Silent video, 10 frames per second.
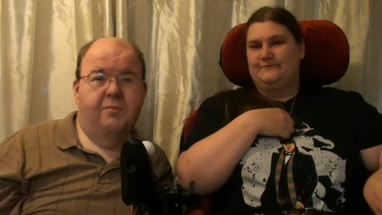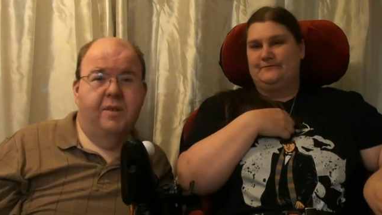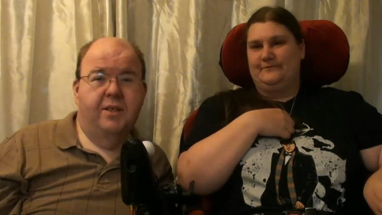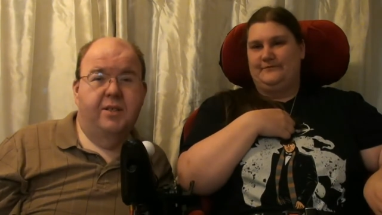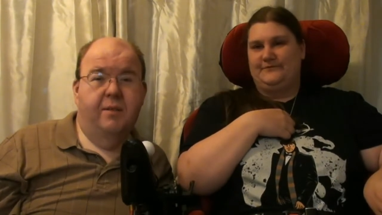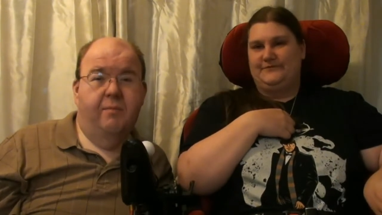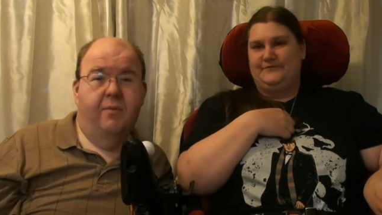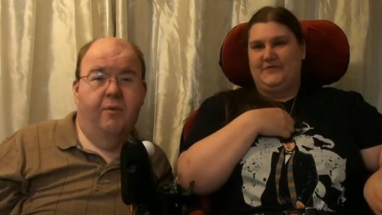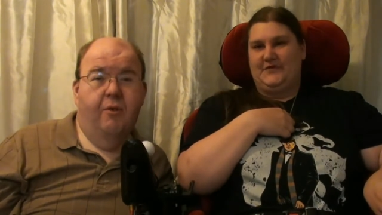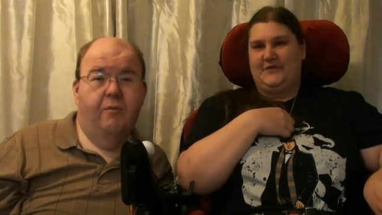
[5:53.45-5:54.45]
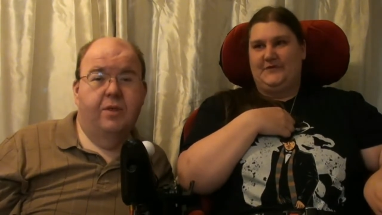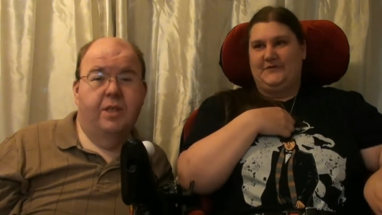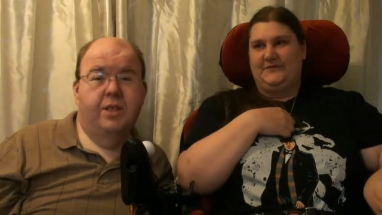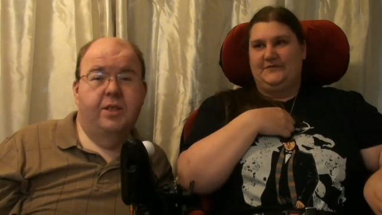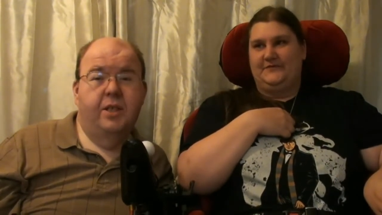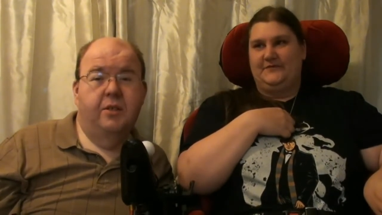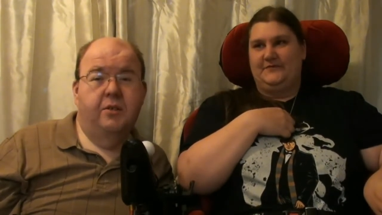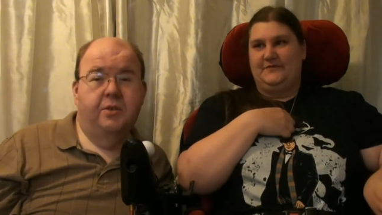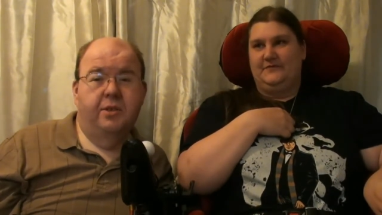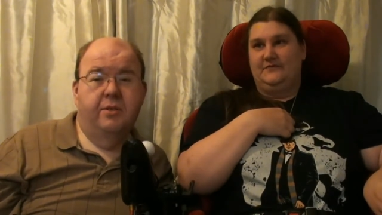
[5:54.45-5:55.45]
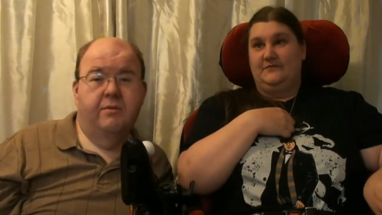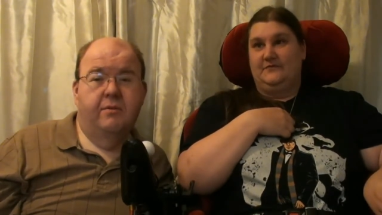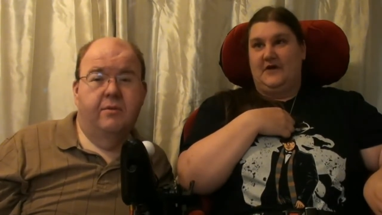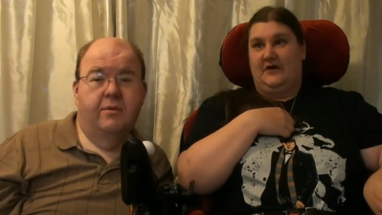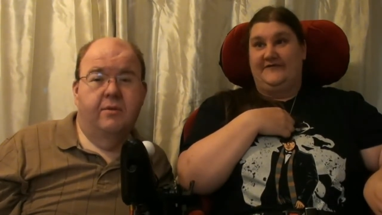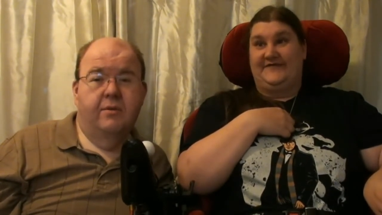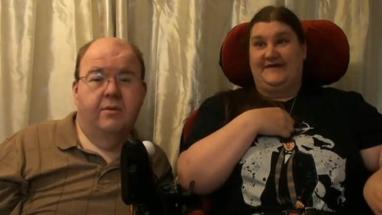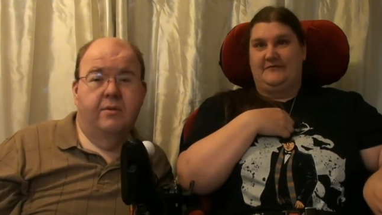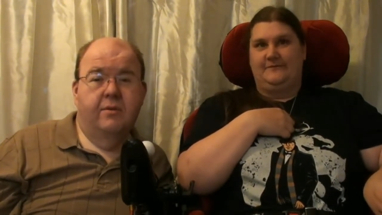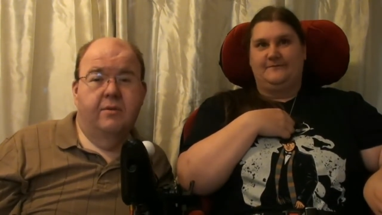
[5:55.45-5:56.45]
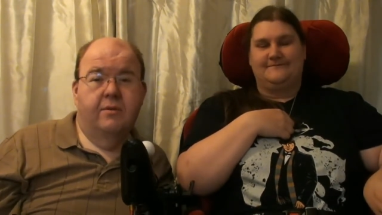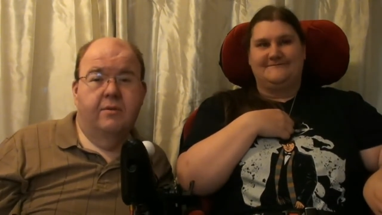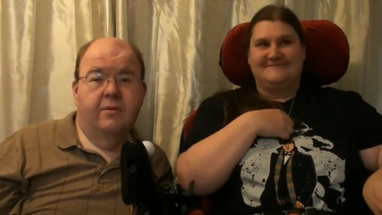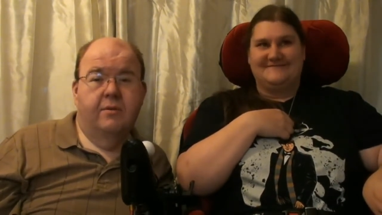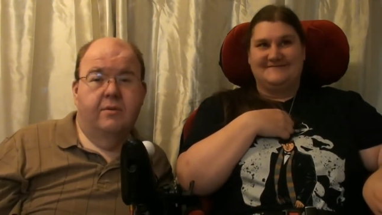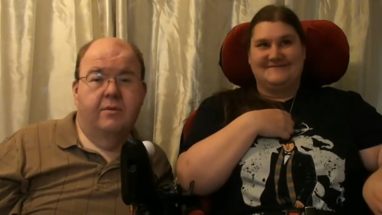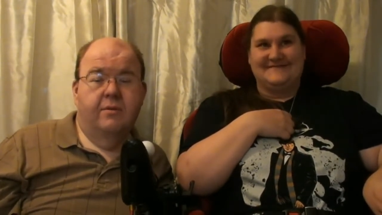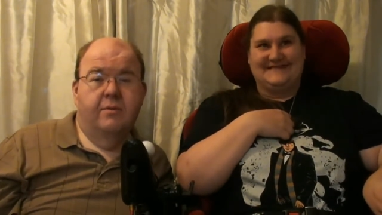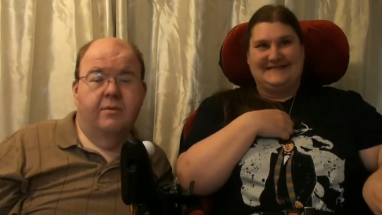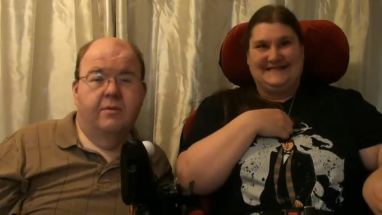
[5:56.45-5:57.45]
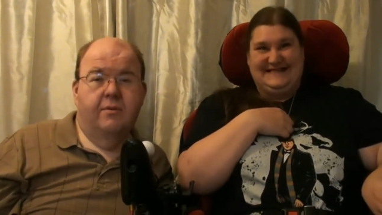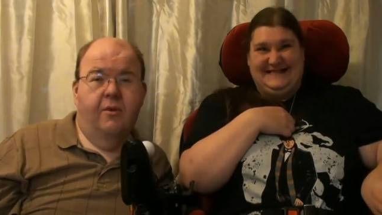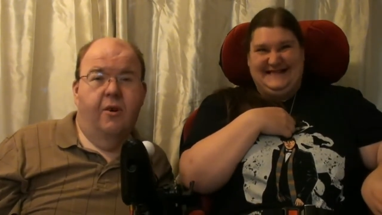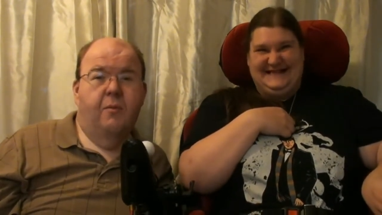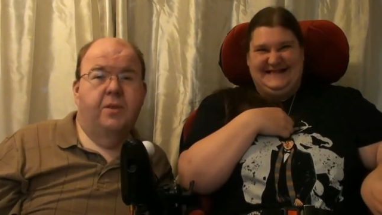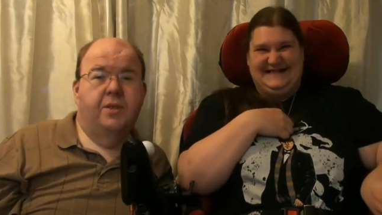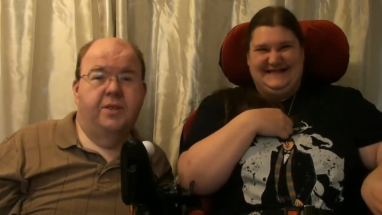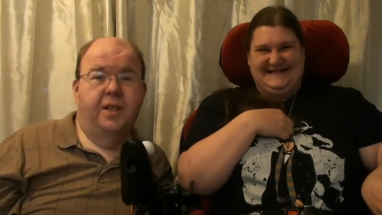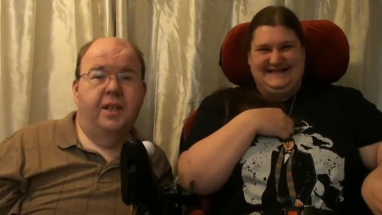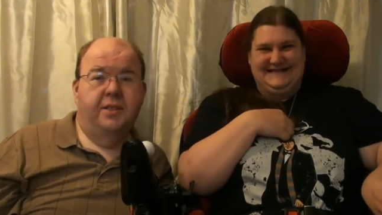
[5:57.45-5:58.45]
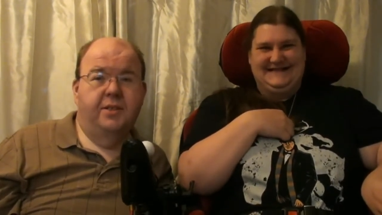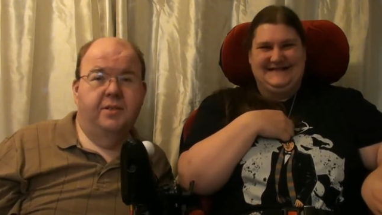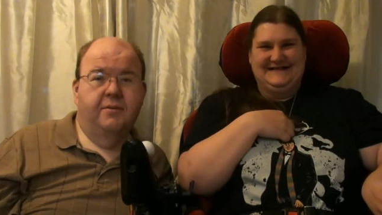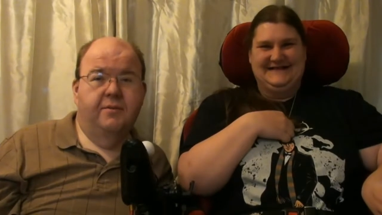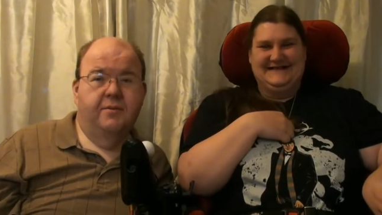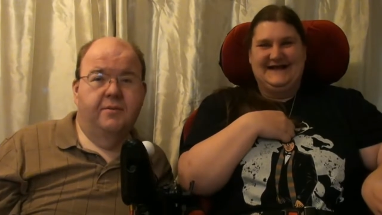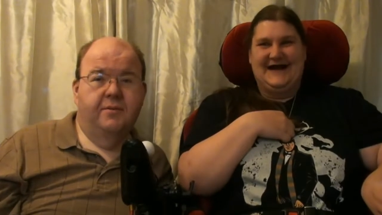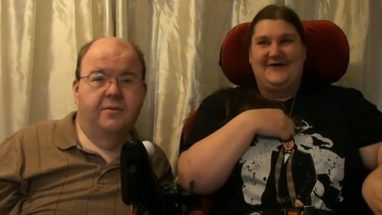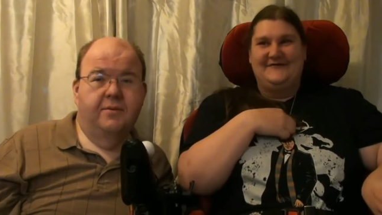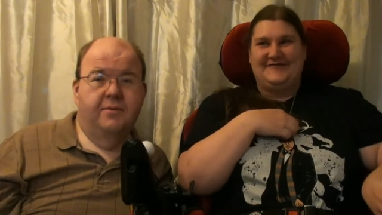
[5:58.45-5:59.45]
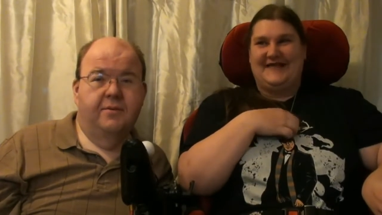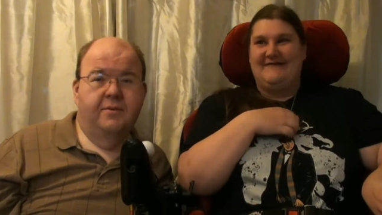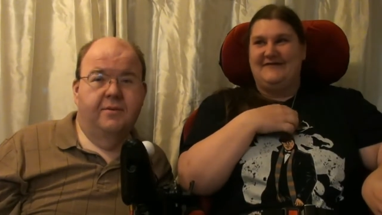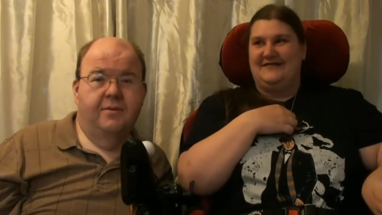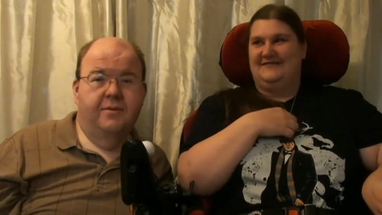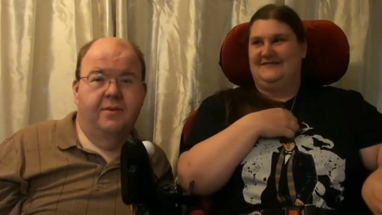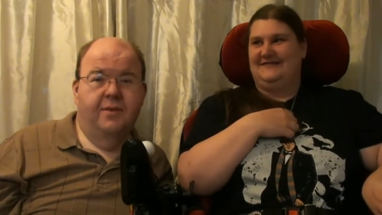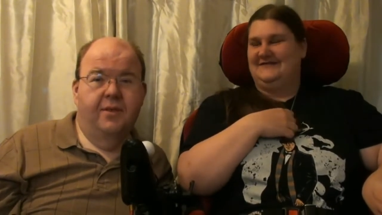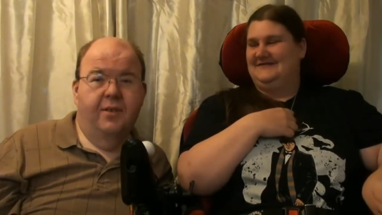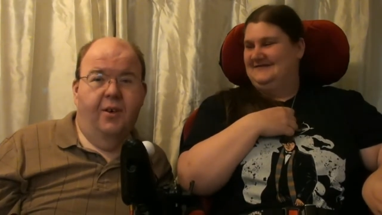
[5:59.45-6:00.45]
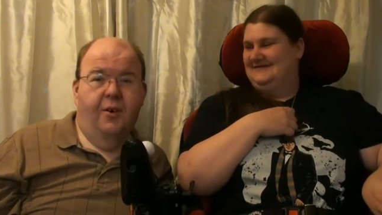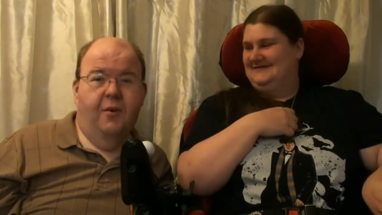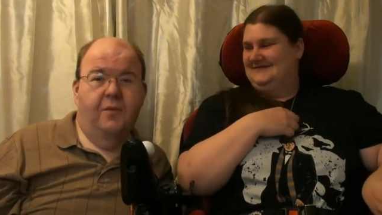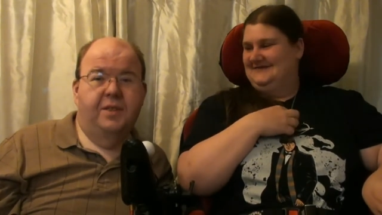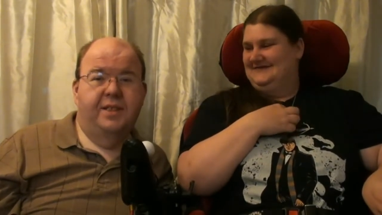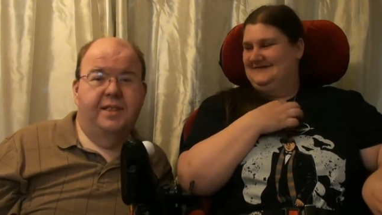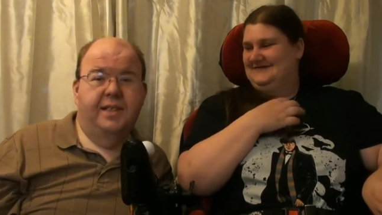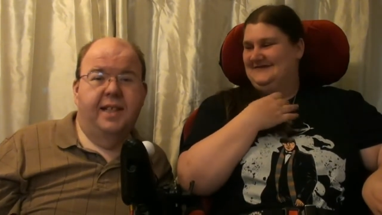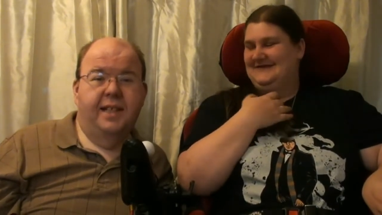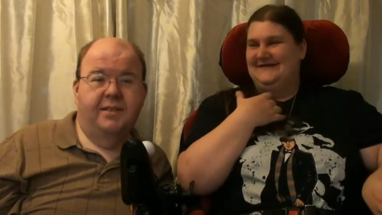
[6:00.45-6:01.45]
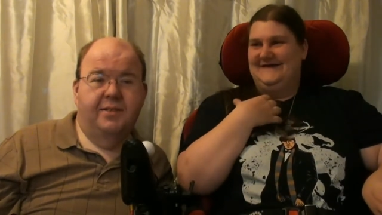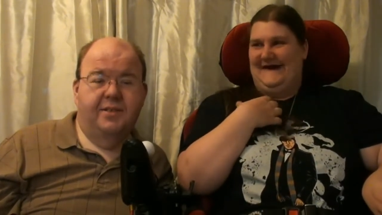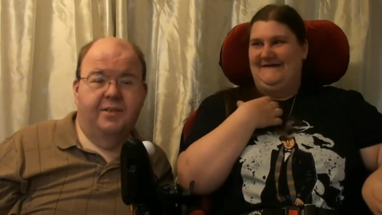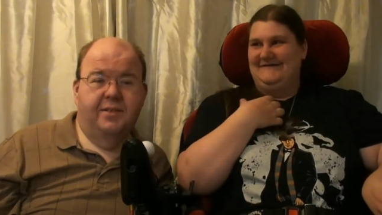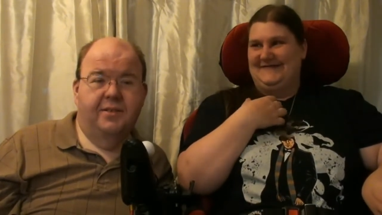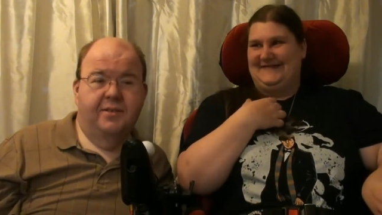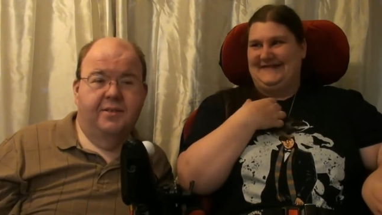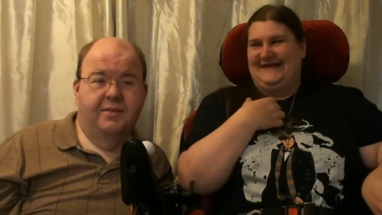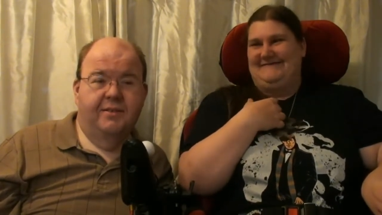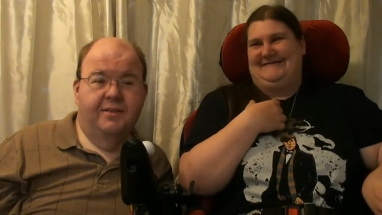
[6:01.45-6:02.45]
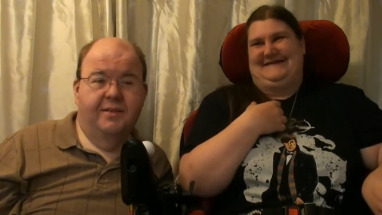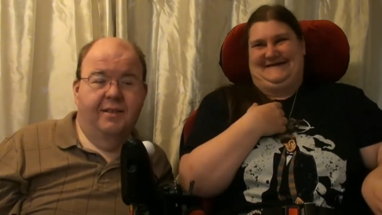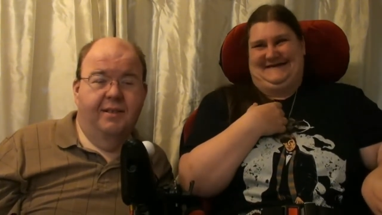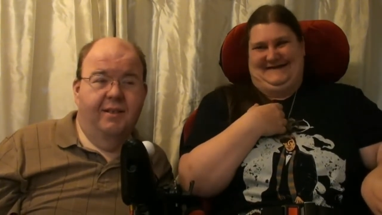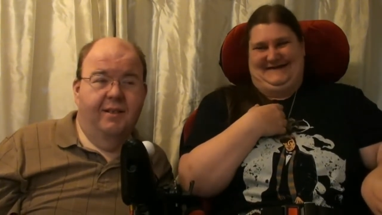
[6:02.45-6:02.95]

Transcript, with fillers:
Speaker 1: relationship for over six years. Over seven. Over six. Over
Speaker 2: seven.
Speaker 1: Over six.
Speaker 2: Over seven.